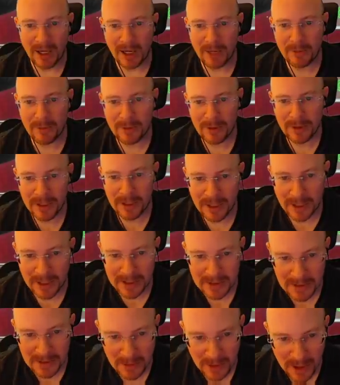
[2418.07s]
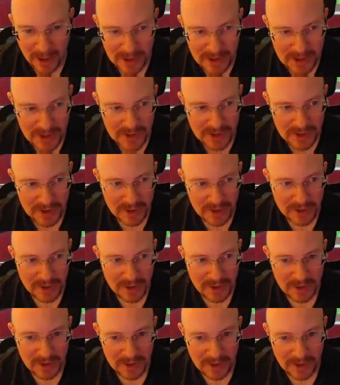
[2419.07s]
I really like to watch.
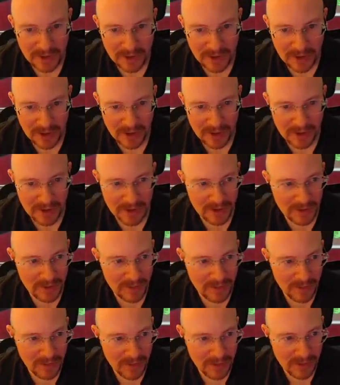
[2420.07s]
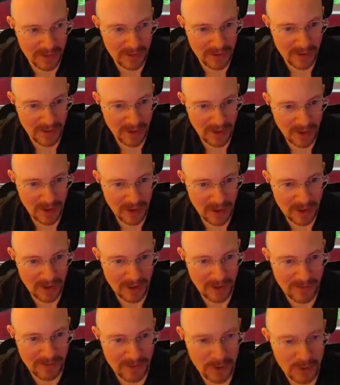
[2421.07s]
There, there,
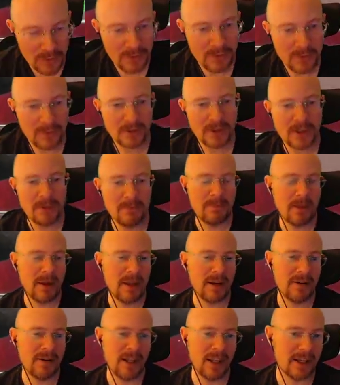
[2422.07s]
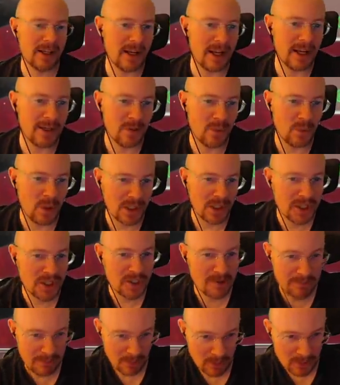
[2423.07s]
there are a few competitive. Like I don't watch
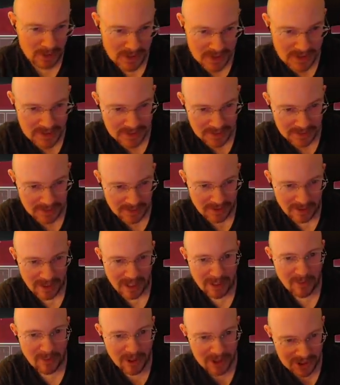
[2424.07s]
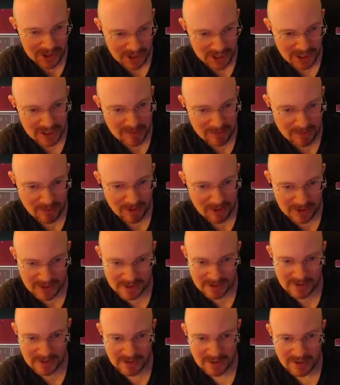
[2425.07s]
sports I watch
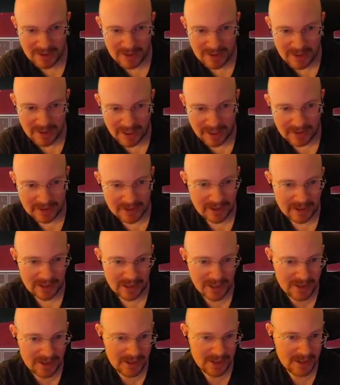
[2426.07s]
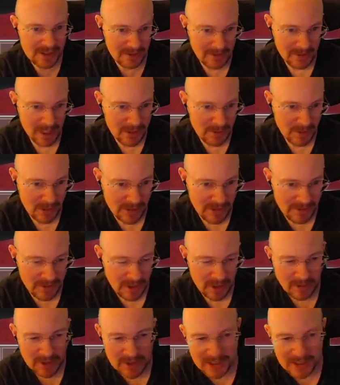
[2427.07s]
esports, and League of Legends is the main one I follow.